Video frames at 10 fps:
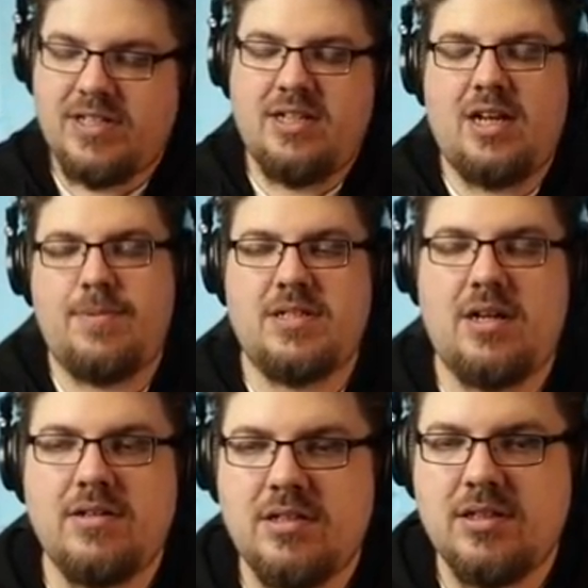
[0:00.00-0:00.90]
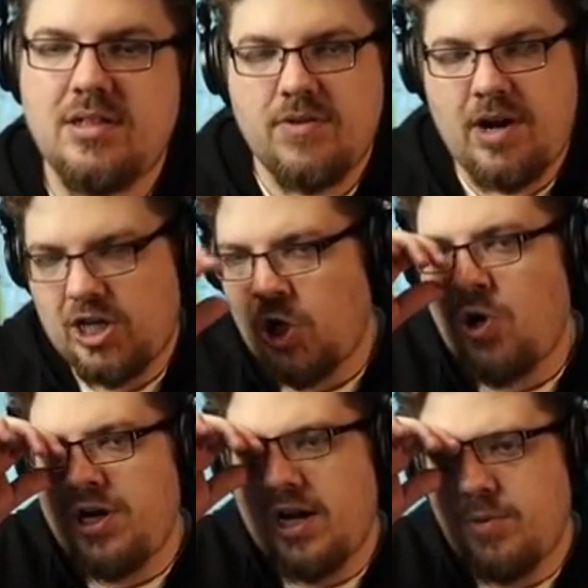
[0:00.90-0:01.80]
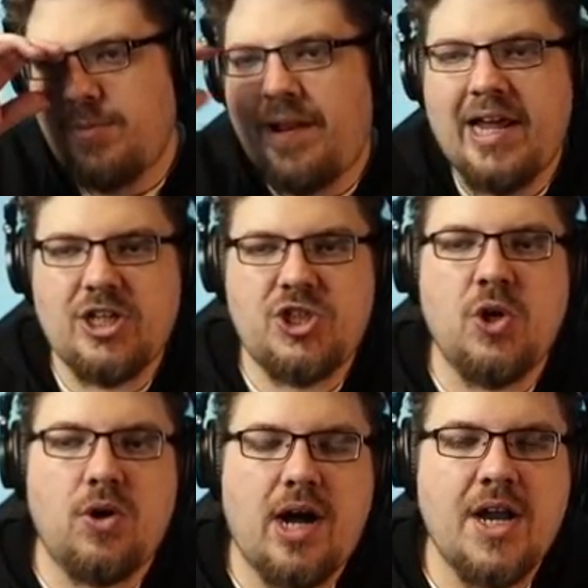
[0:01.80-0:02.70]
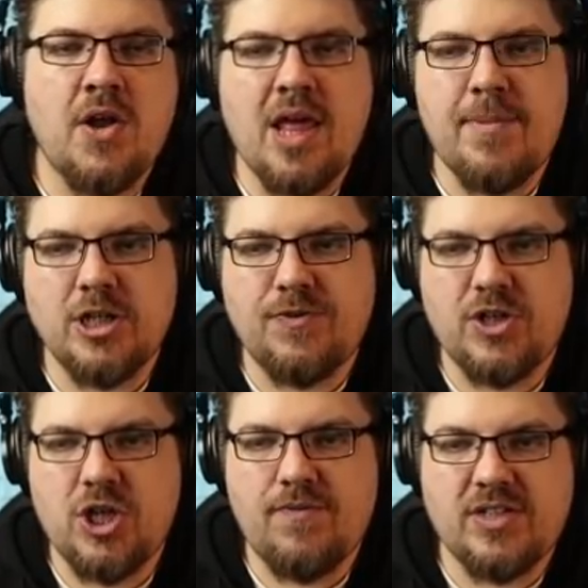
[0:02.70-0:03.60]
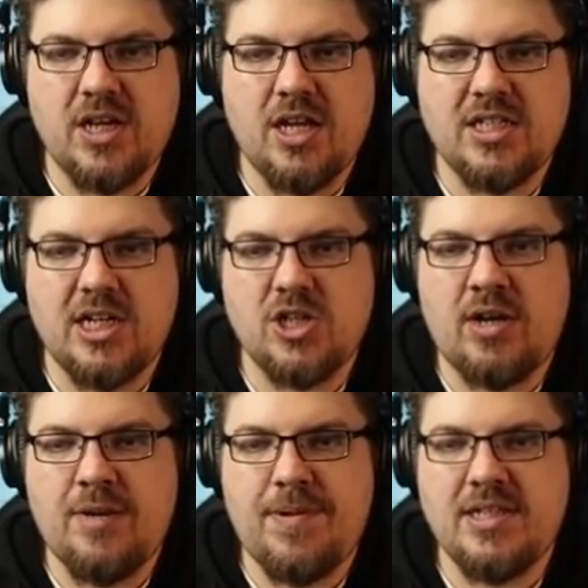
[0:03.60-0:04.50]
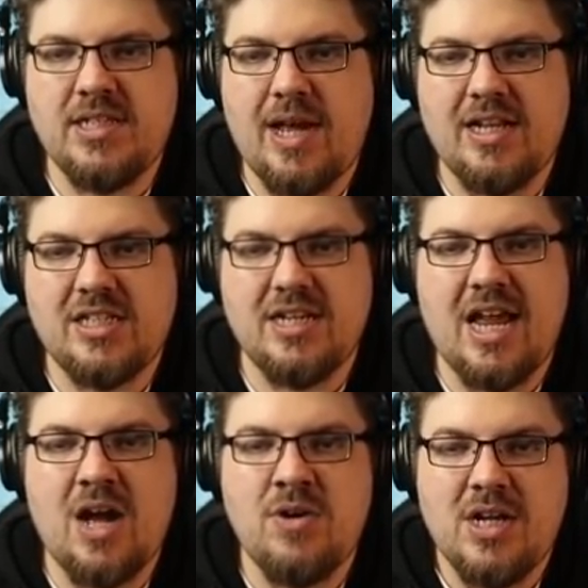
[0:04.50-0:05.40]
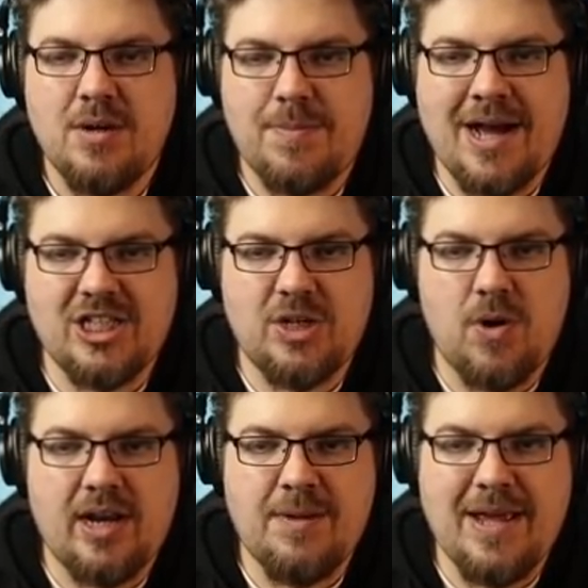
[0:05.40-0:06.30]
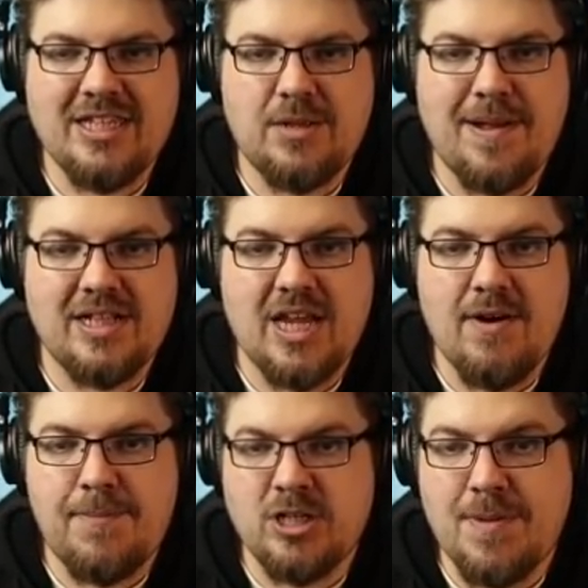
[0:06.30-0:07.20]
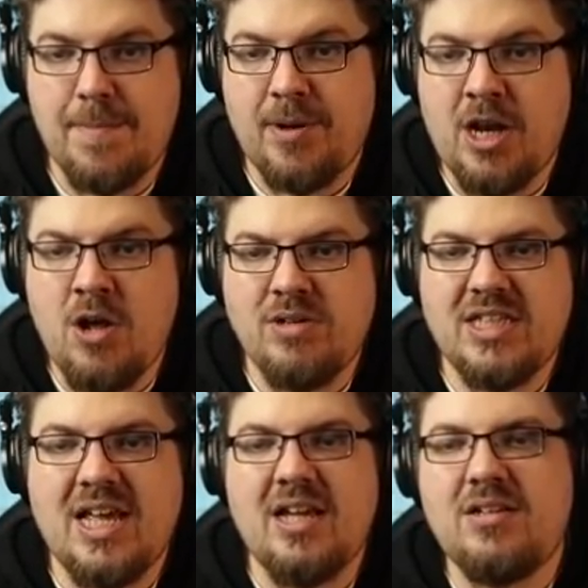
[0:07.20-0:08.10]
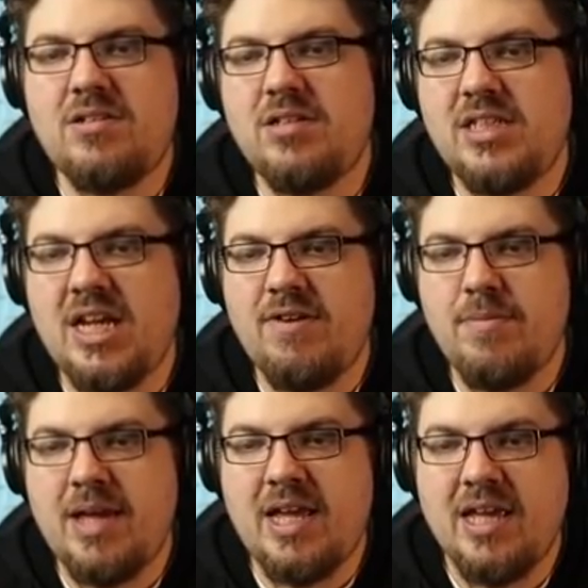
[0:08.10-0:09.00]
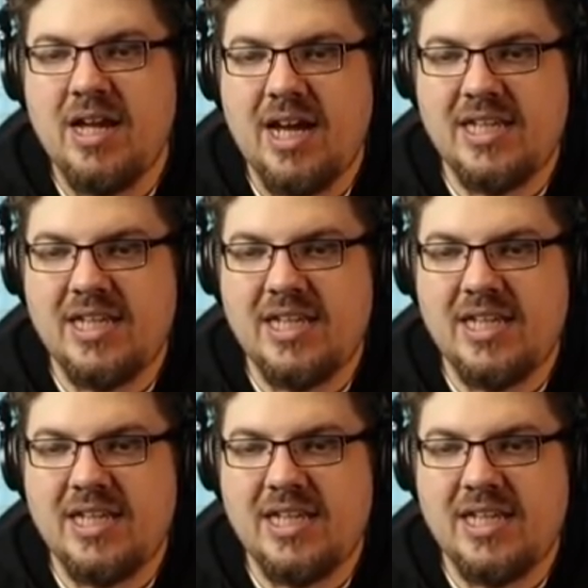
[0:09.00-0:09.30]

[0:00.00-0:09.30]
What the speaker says: every single episode. Right, corner. We'll play it short. I know that much for certain. As Ollie plays it to Ellison now. Back to Ollie, into the penalty area. Pulls it back. Below's there. Oh, dearie me.